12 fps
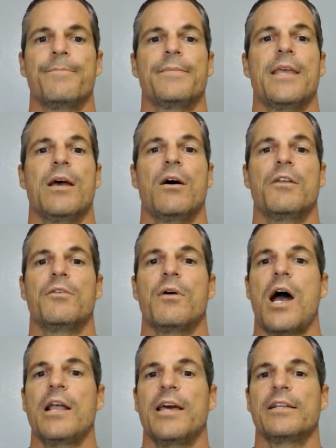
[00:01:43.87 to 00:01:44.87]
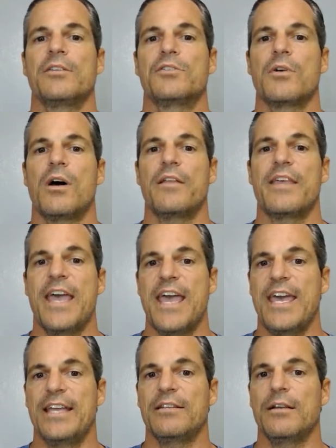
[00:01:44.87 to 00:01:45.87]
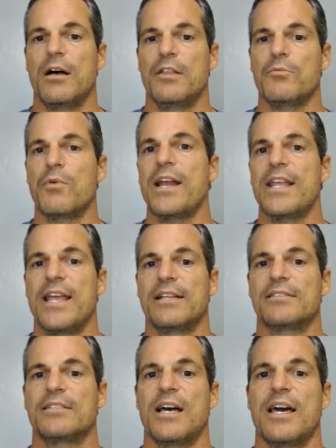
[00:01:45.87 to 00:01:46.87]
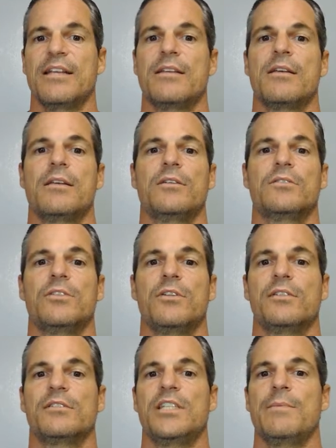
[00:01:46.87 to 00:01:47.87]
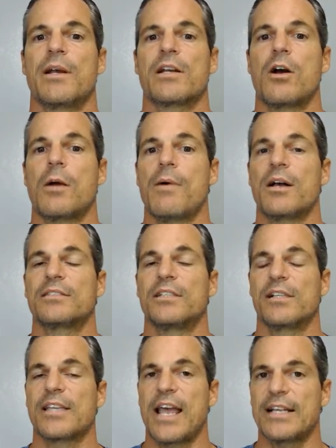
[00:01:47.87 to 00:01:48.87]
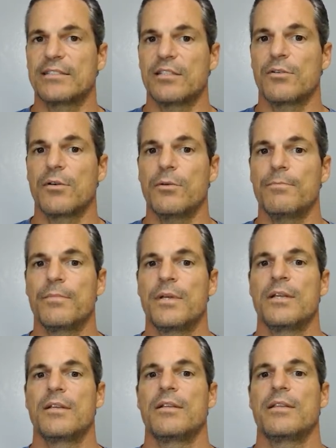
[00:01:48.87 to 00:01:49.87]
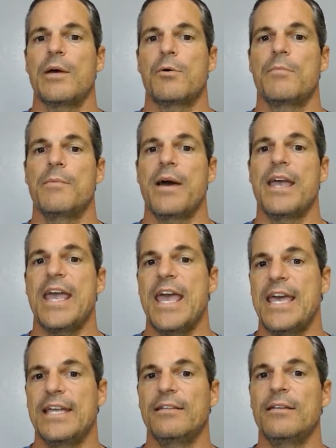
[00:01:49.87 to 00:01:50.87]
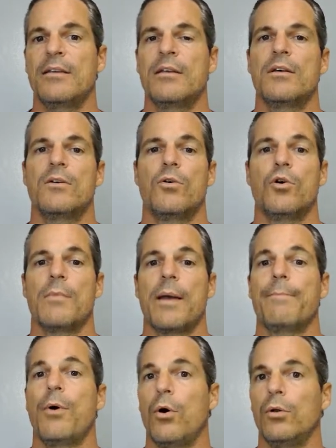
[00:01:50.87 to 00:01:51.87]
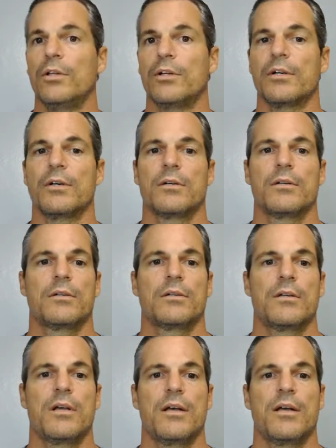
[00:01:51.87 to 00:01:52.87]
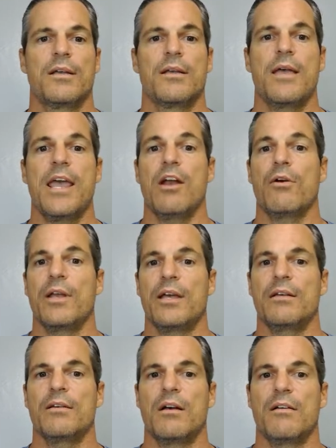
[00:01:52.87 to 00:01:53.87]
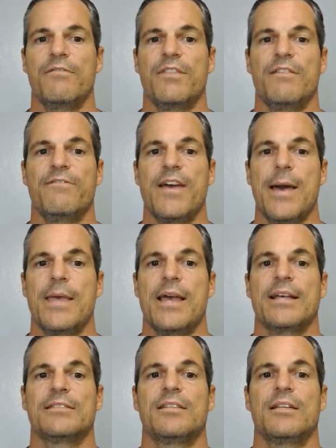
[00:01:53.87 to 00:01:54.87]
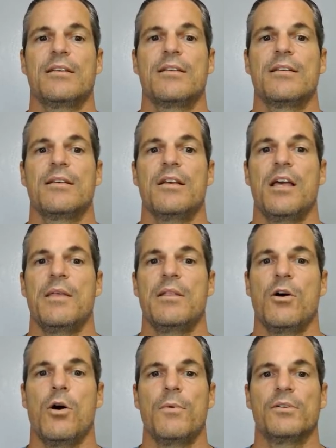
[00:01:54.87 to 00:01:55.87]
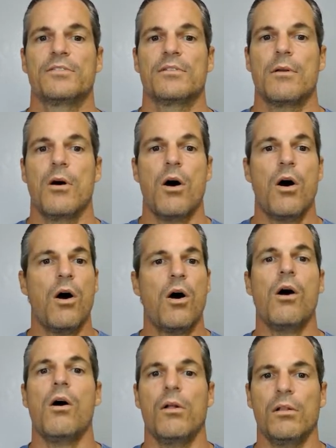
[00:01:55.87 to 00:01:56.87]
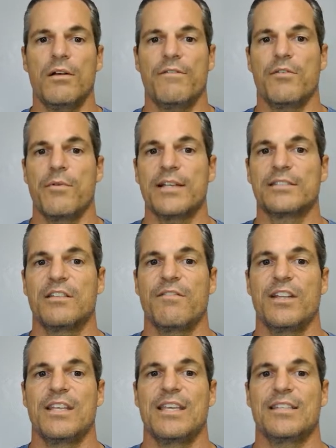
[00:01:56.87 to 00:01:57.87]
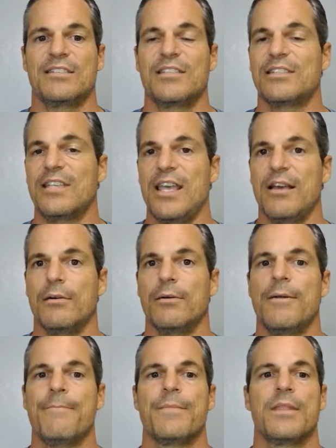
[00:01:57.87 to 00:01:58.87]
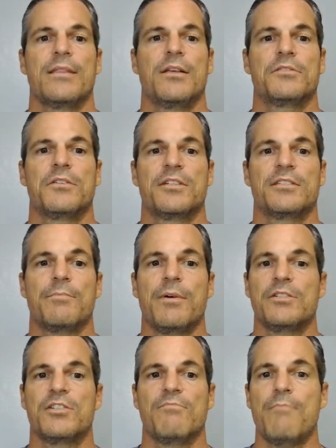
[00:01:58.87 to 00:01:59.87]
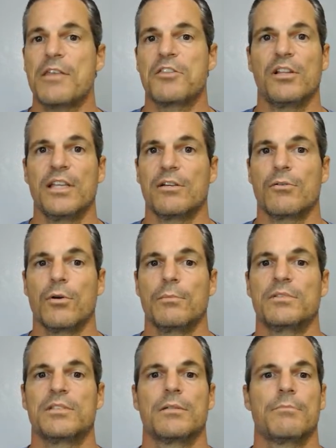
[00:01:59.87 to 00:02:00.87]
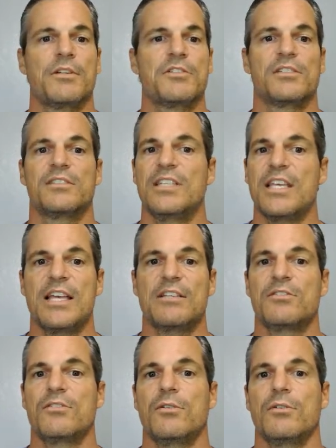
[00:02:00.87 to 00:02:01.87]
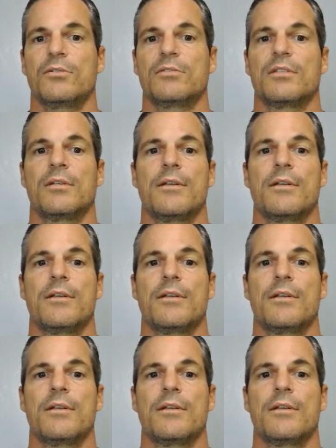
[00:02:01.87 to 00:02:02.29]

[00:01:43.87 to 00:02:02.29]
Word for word: Now, on the, I like to draw the head on the right-hand side so you can see my carboxylic acid group. That would be my head or my polar uh, area of the fatty acid, and then almost all of the rest of it is the tail. Those are just a bunch of methylene groups, a bunch of C H twos.